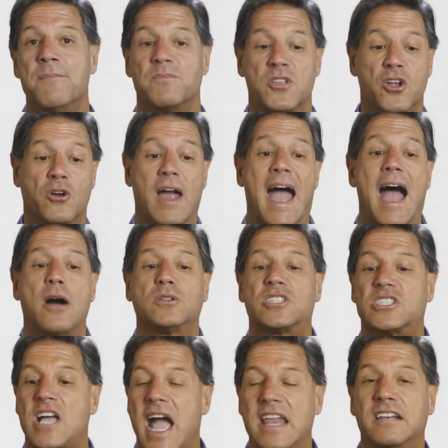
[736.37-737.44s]
Your
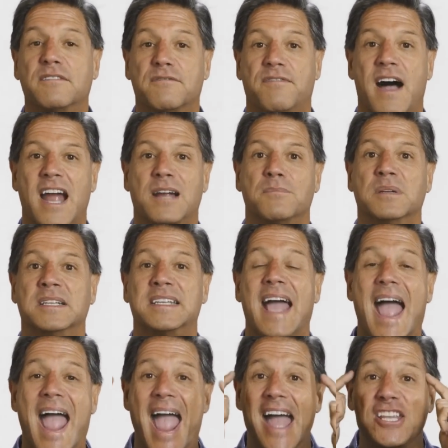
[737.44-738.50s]
outside environment
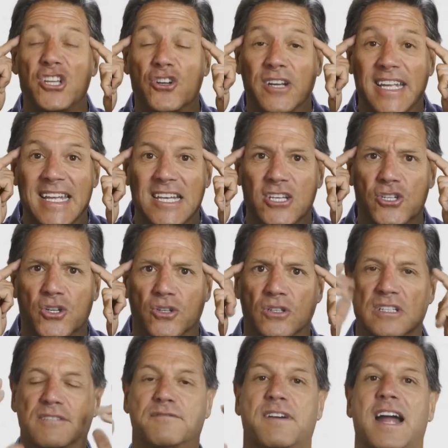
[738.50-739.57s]
and your
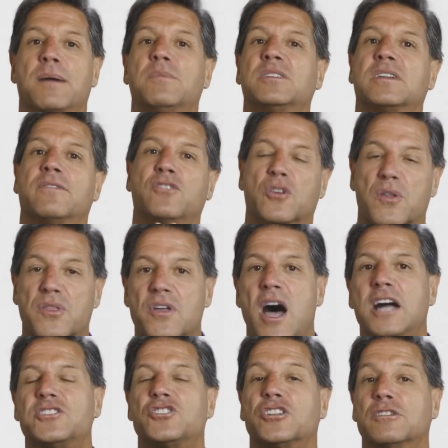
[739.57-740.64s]
internal environment of your
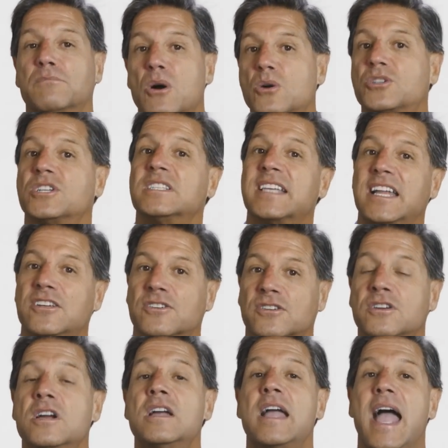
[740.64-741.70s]
thoughts, your emotions, and
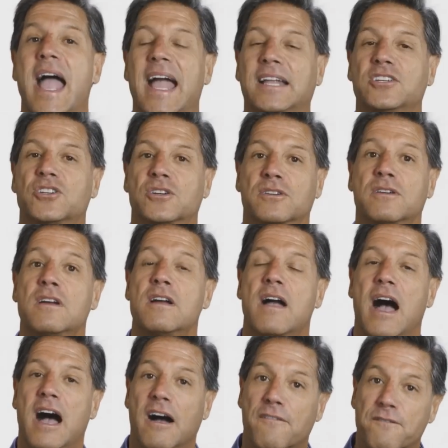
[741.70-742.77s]
your
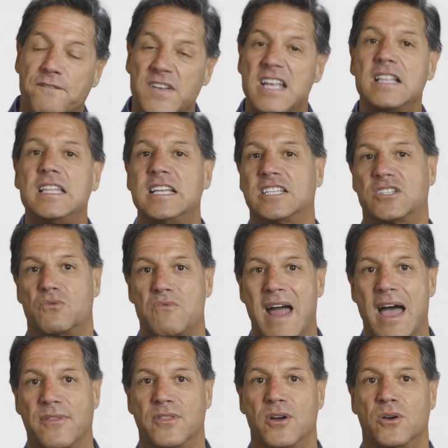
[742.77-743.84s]
feelings
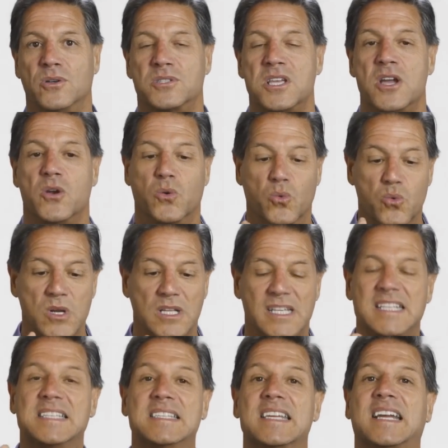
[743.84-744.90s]
around those
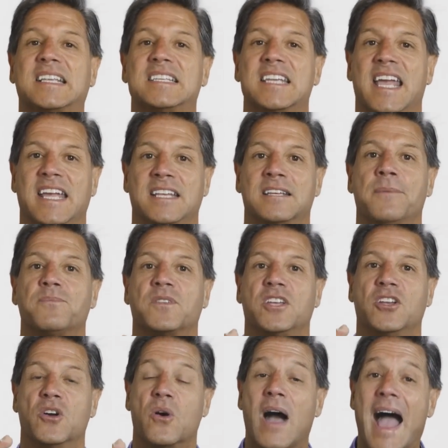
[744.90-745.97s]
really dictate, you
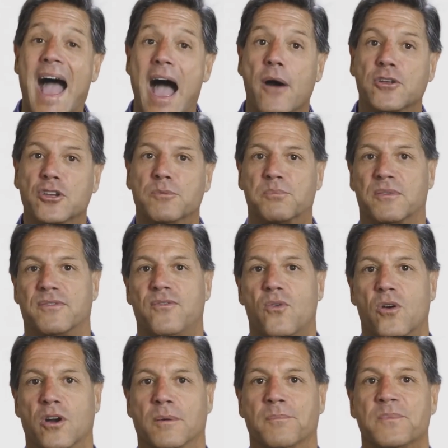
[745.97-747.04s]
know, how you
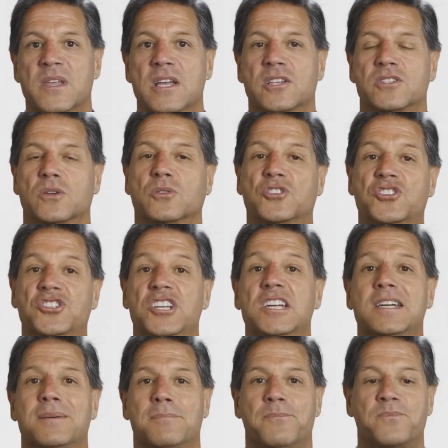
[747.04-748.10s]
perform. So
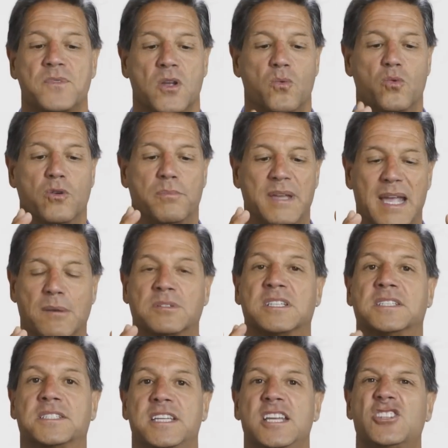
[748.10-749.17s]
Jim will be able to
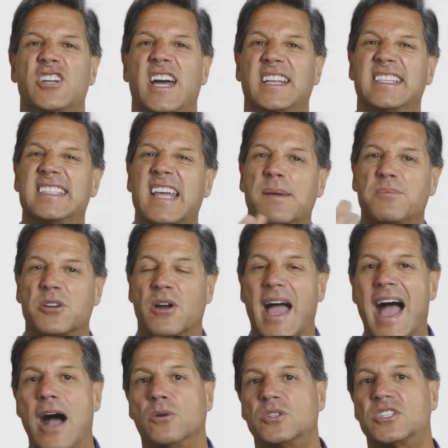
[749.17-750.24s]
teach you how to set up your
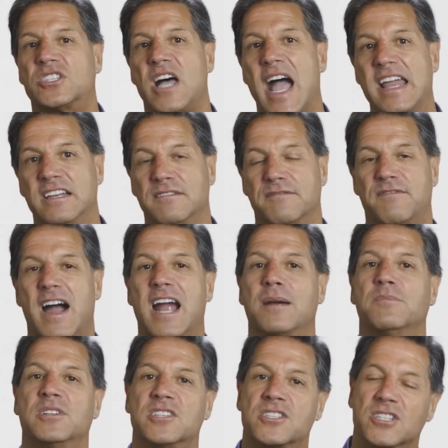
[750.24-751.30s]
outside
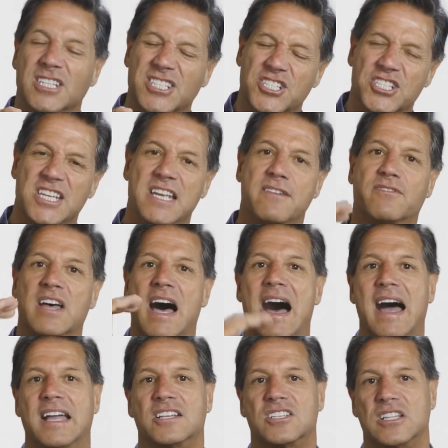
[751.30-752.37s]
environments to achieve the
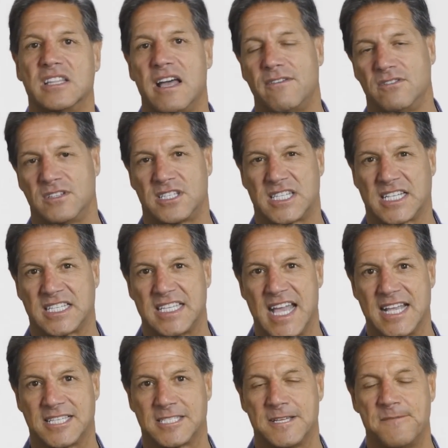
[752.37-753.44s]
highest levels of
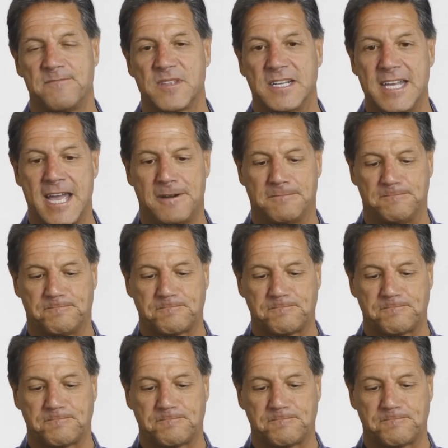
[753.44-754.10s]
success. Now,